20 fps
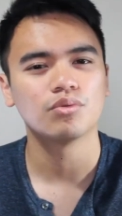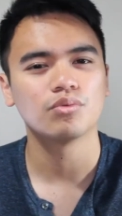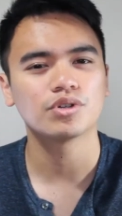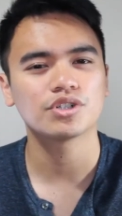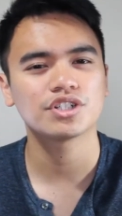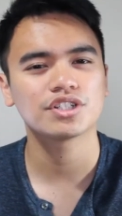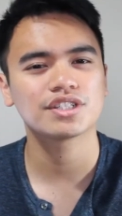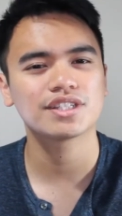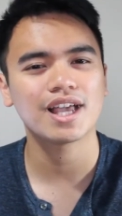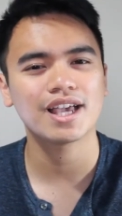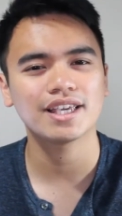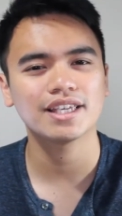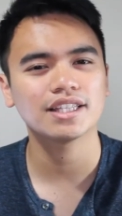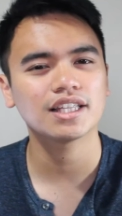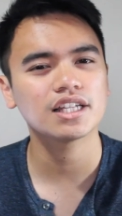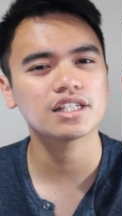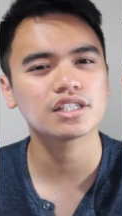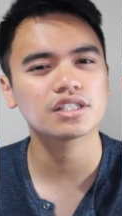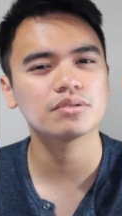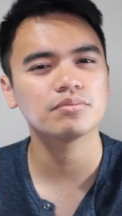which is that he
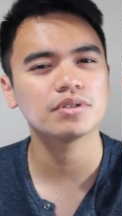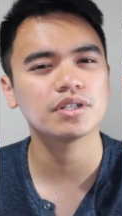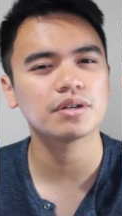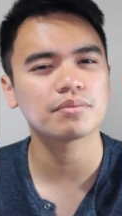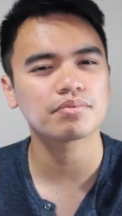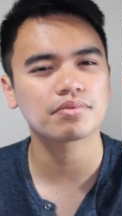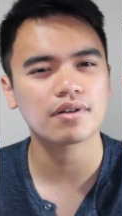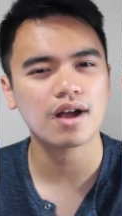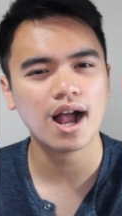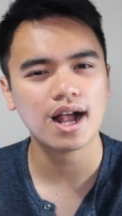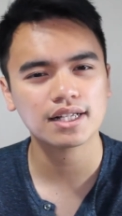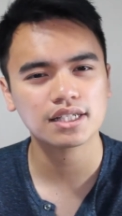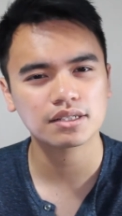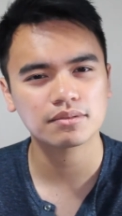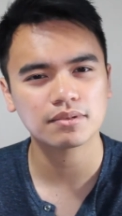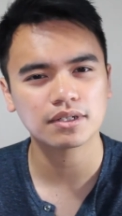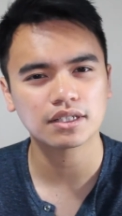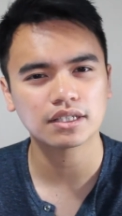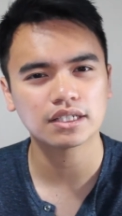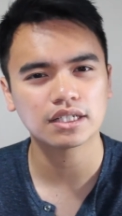needs to be
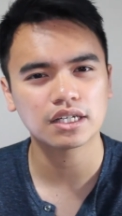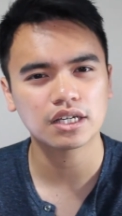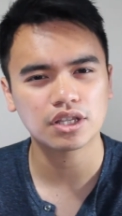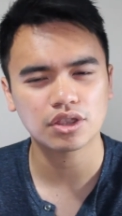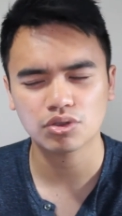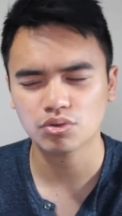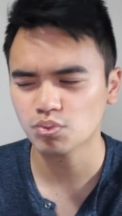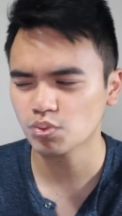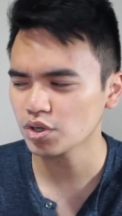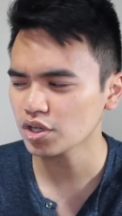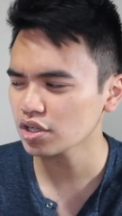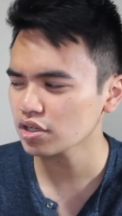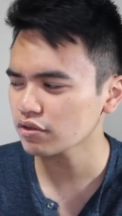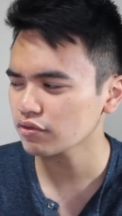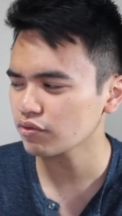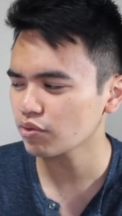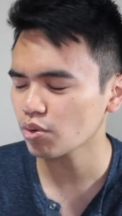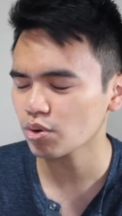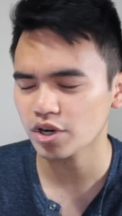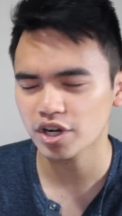approximately 3 to
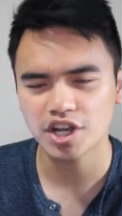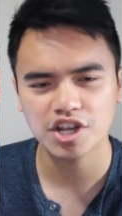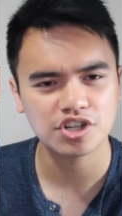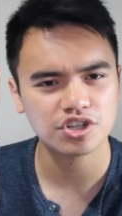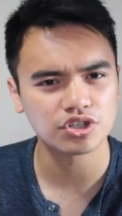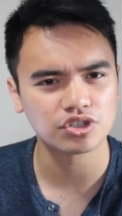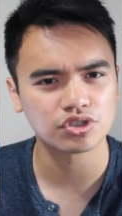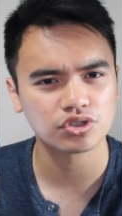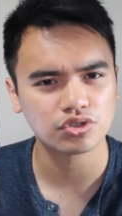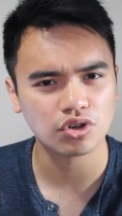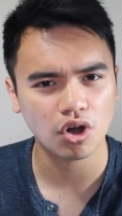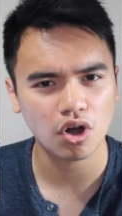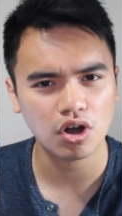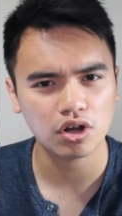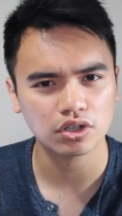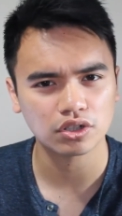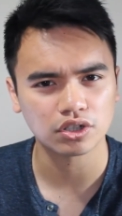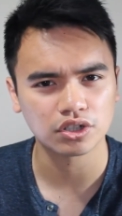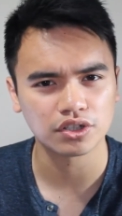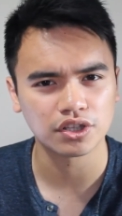4 inches
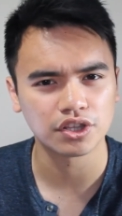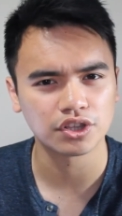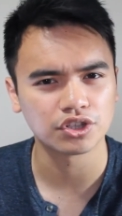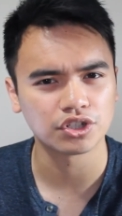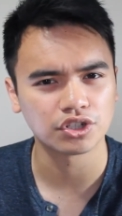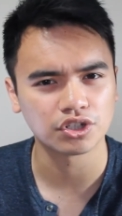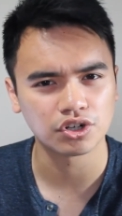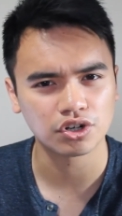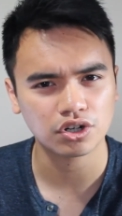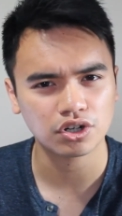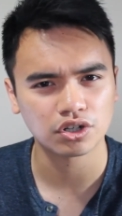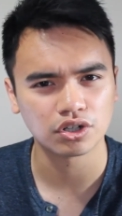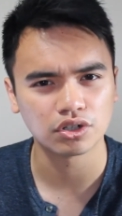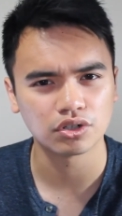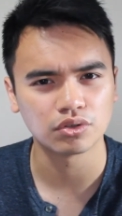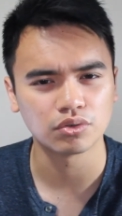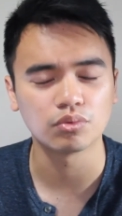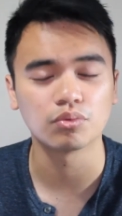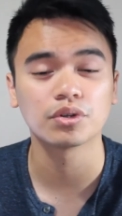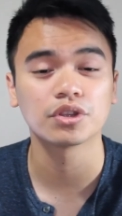taller than their
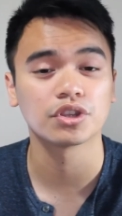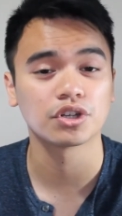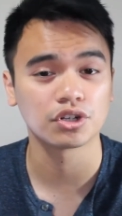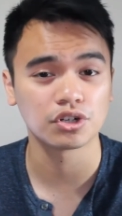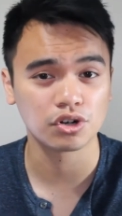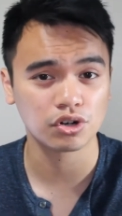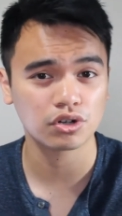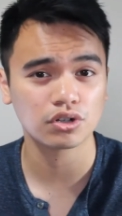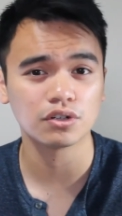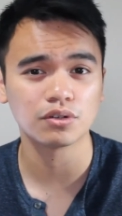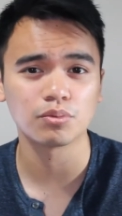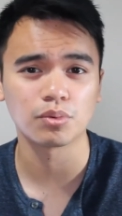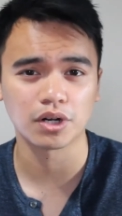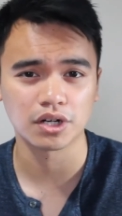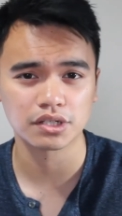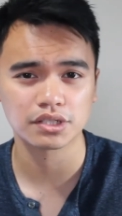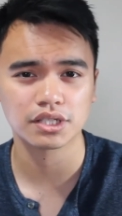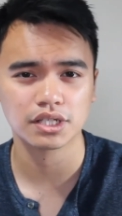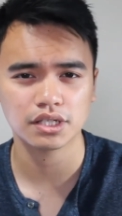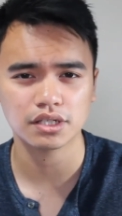girl when their girl
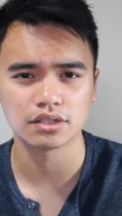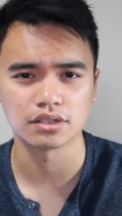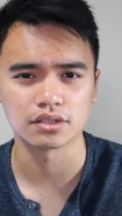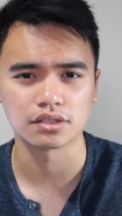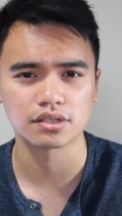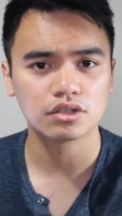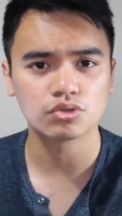wears heels.